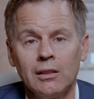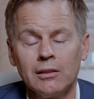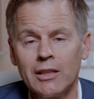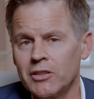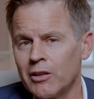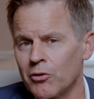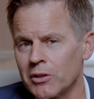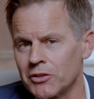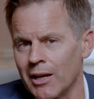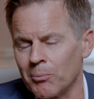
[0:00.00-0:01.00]
Let's say, for
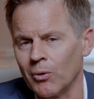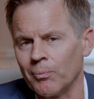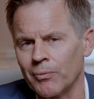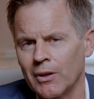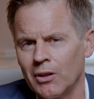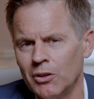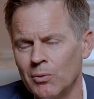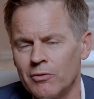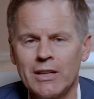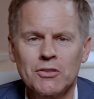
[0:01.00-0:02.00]
example, you
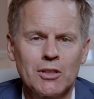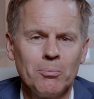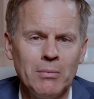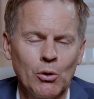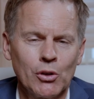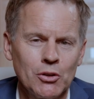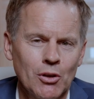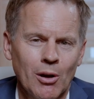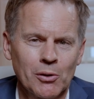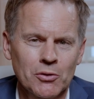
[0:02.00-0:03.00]
invested $1 million
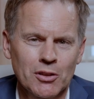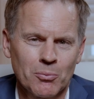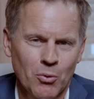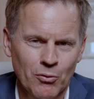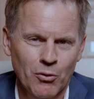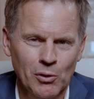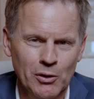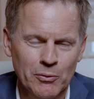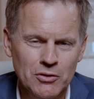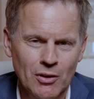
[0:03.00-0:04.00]
in a portfolio
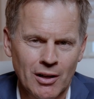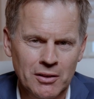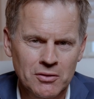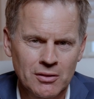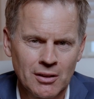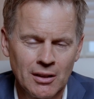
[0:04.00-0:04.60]
of stocks,